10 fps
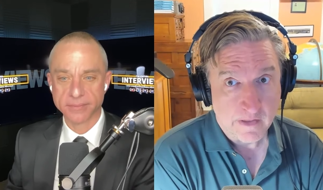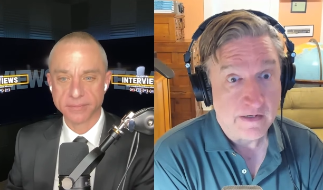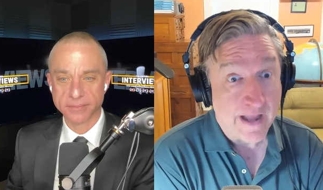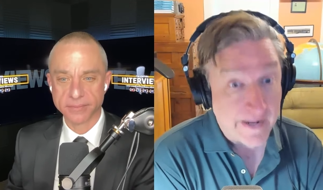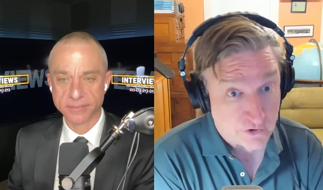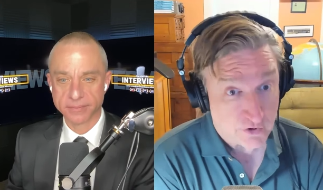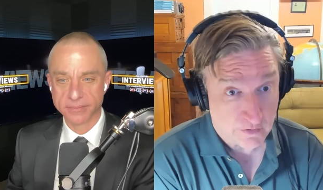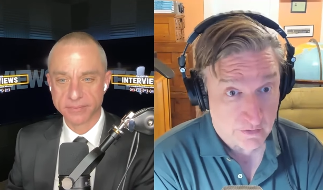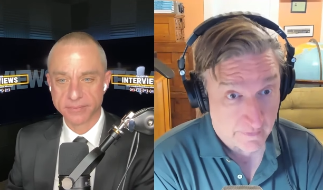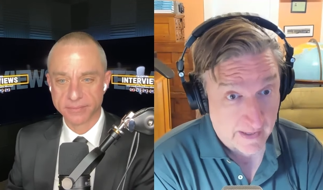Speaker 1: in
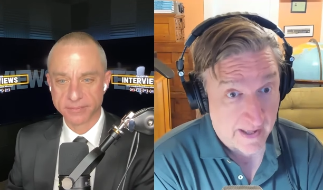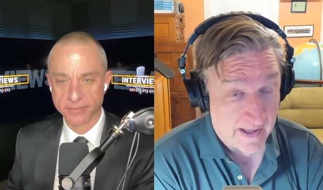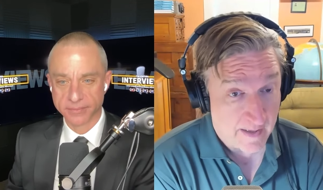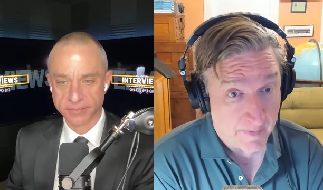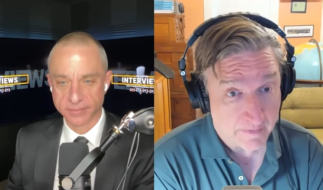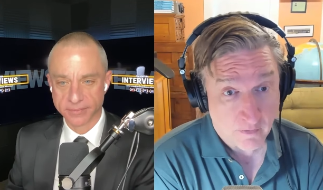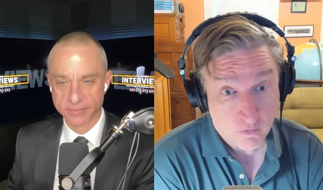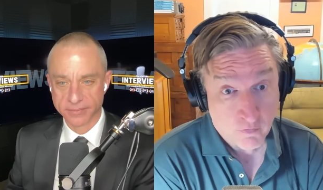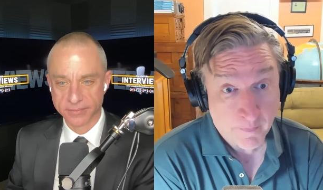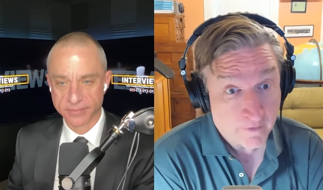nature to the Gaia
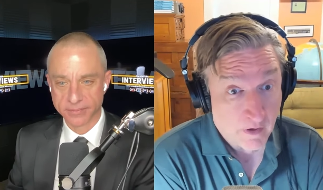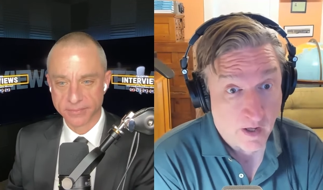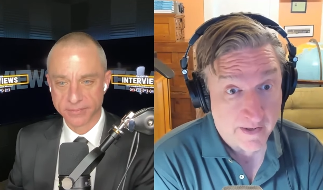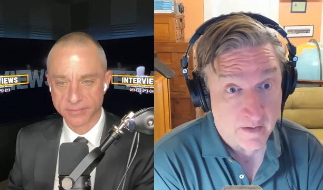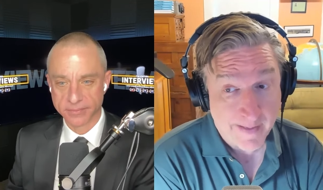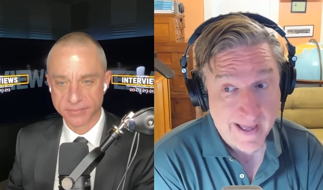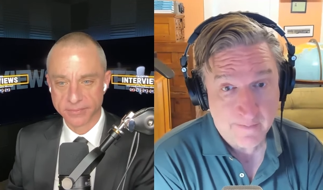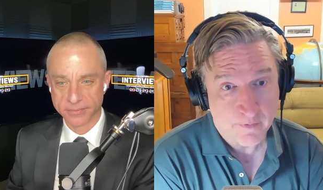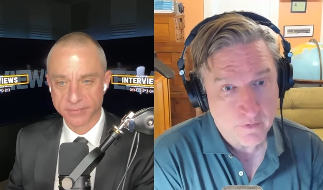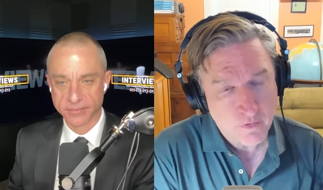hypothesis, but they're not
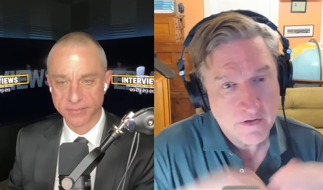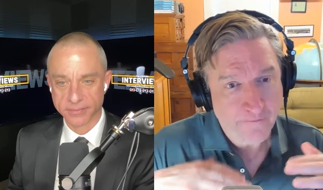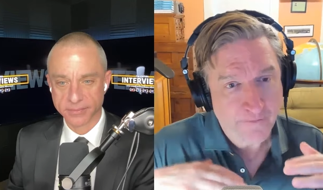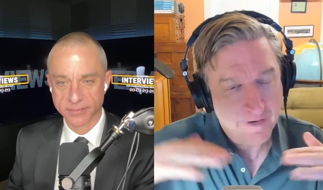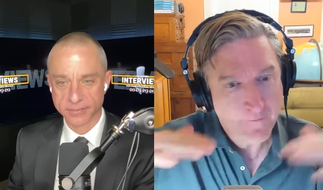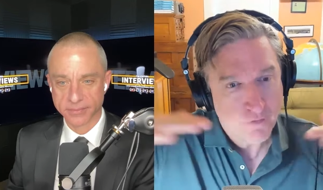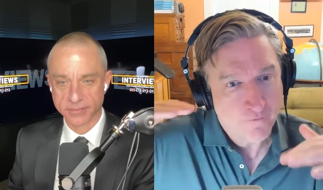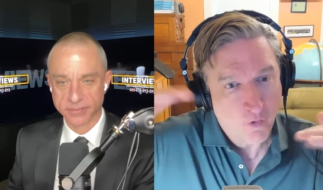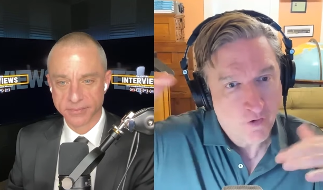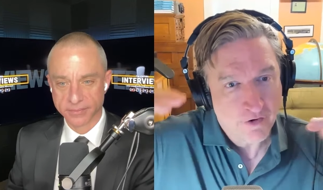incompatible. You see, different levels
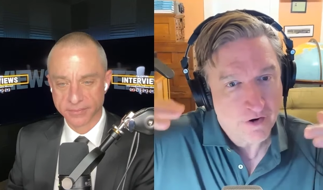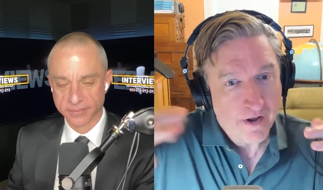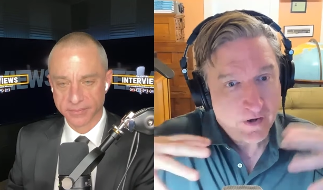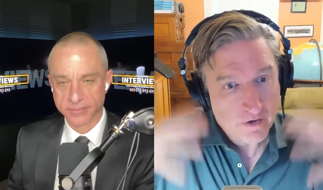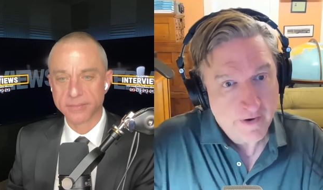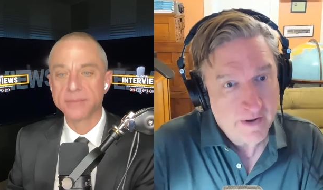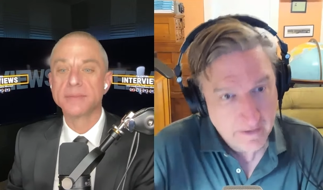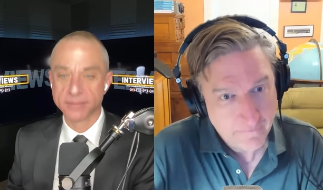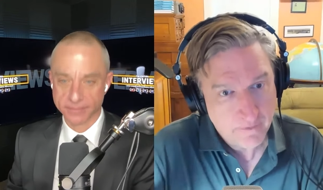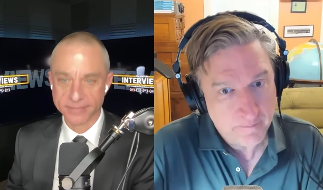of order
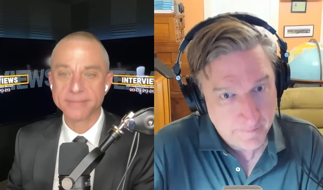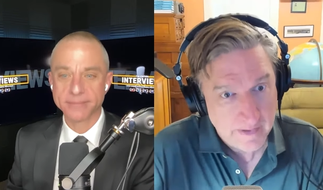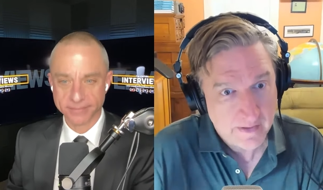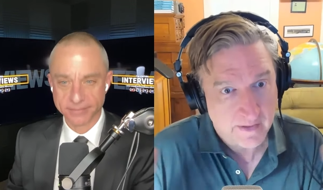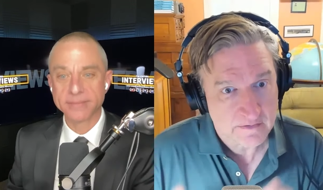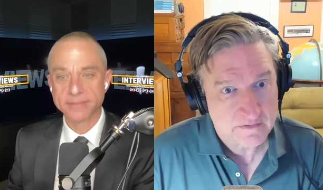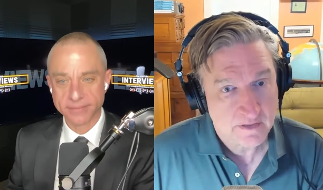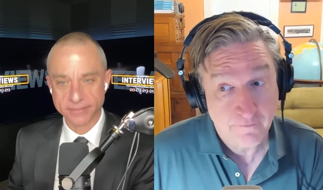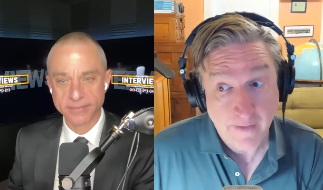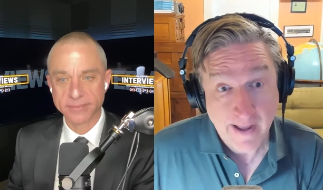create different
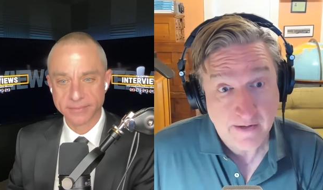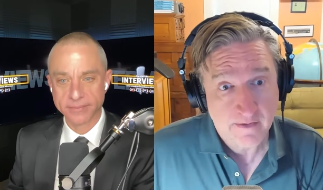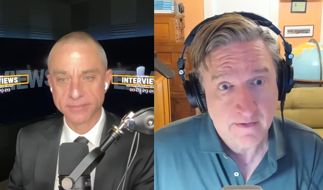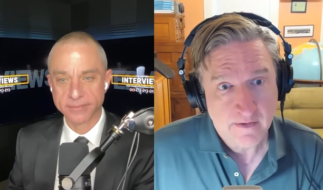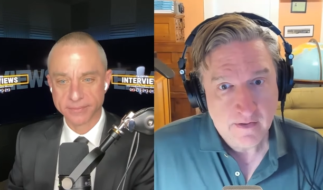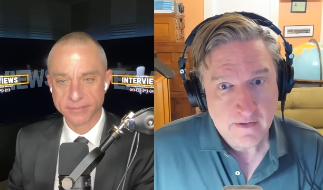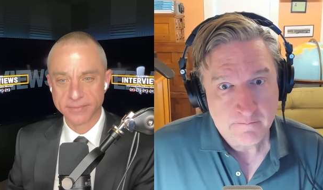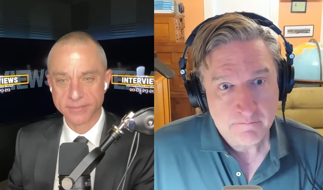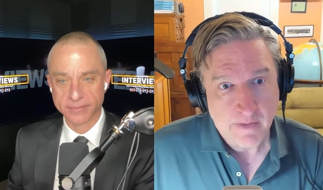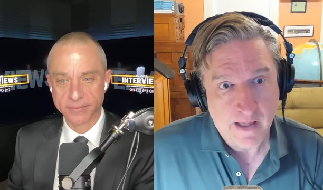beings. In fact,
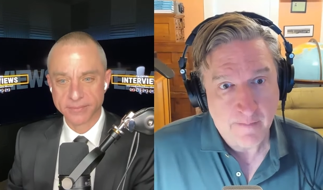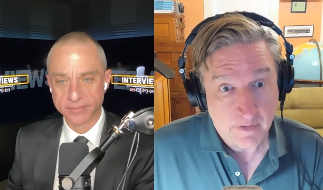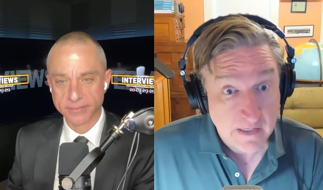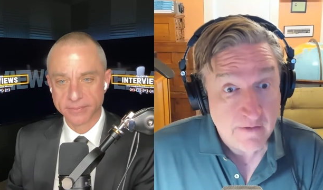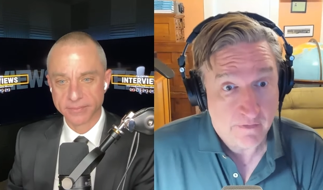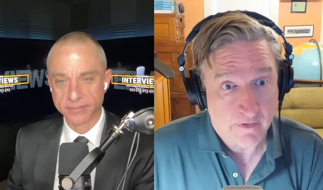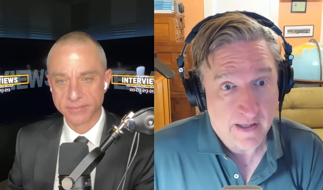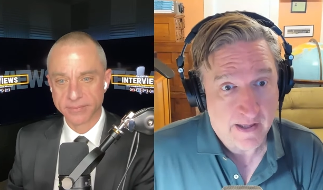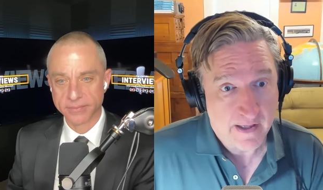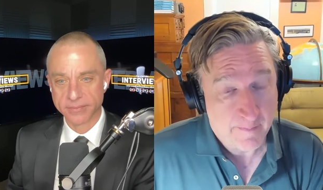I believe in the
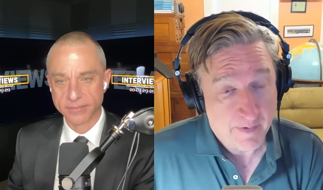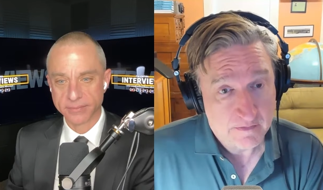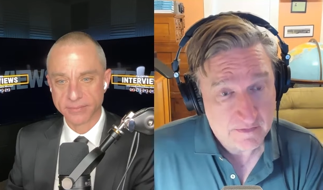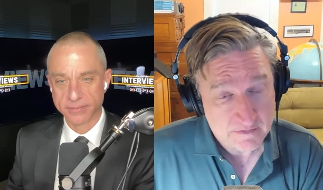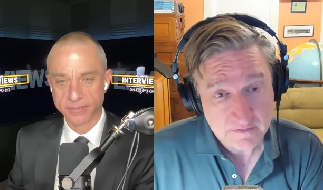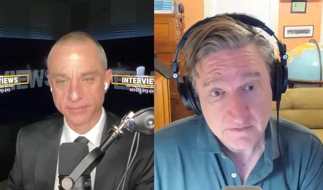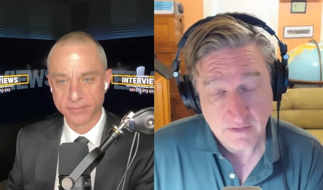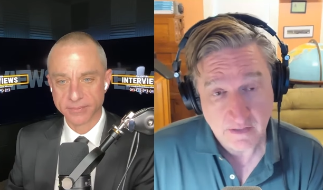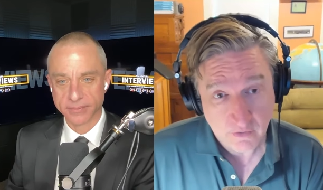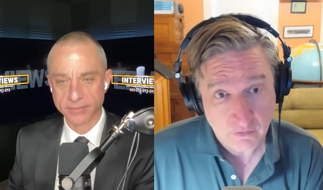Gaia
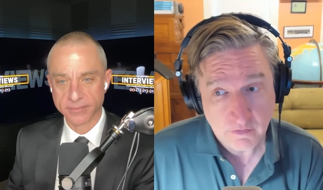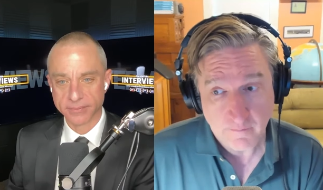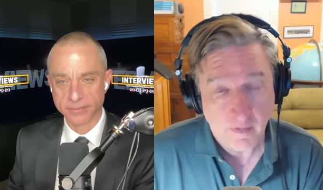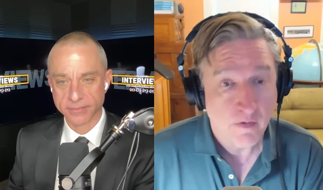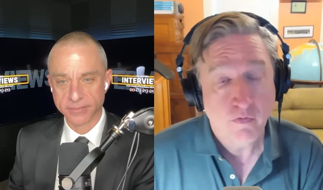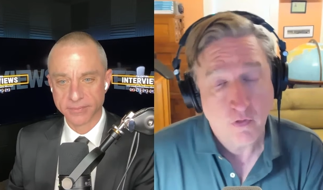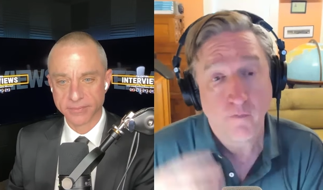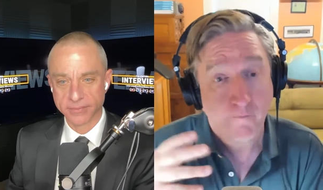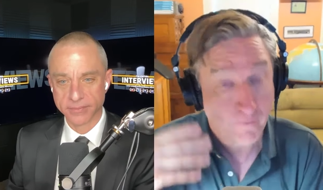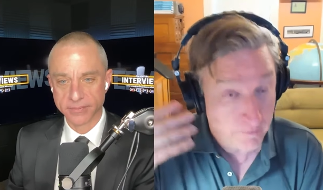hypothesis. I do.
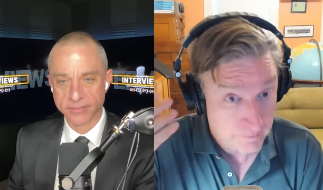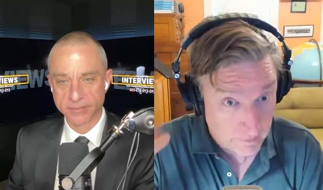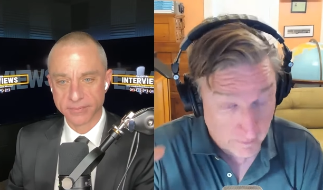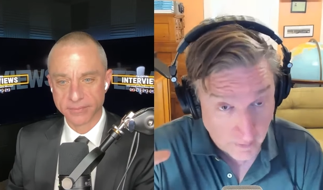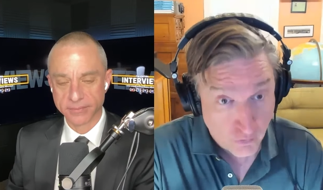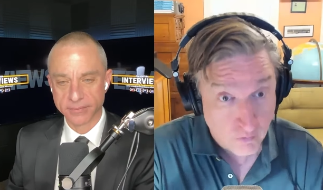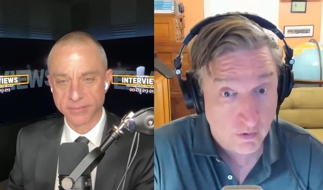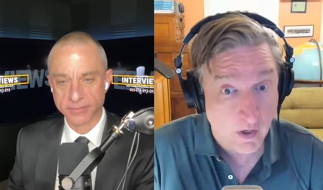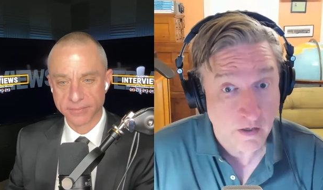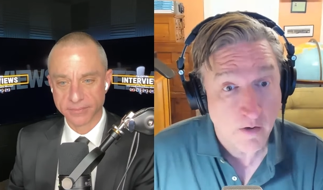So, for th- those who
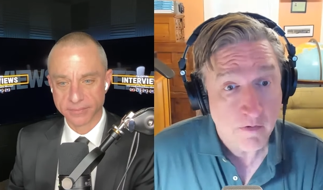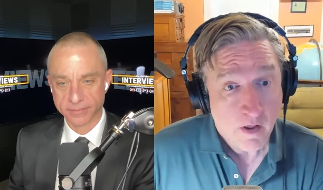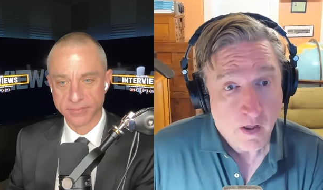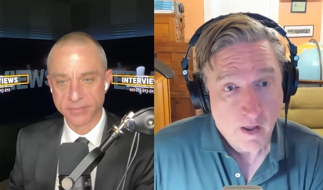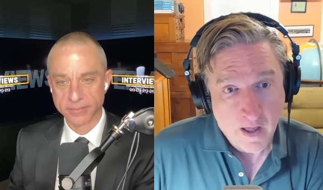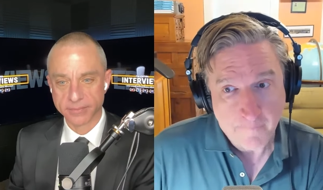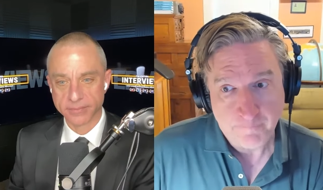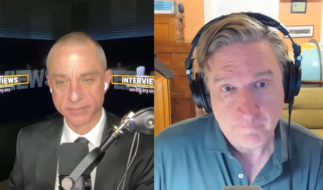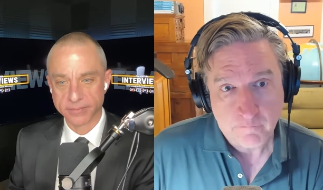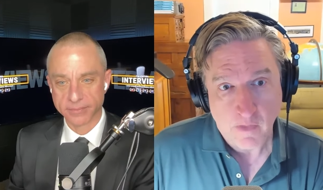do not know,
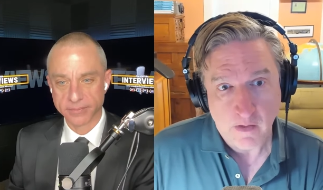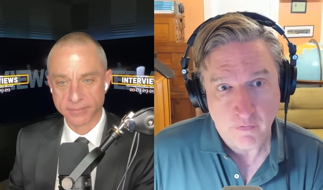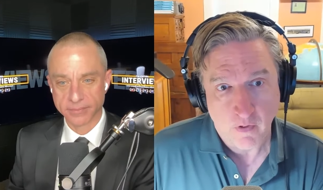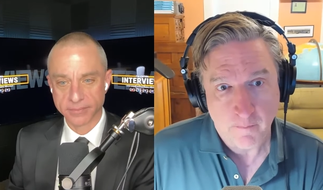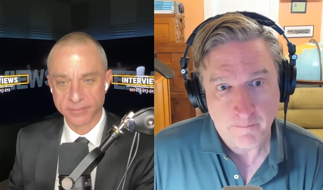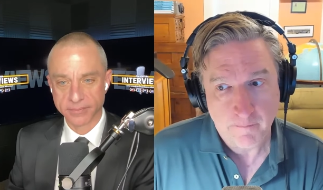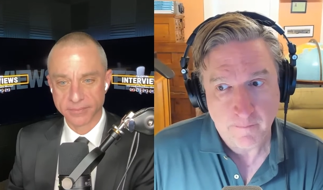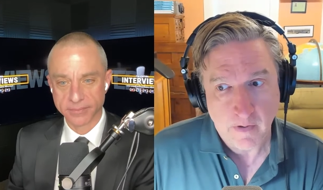um, it was a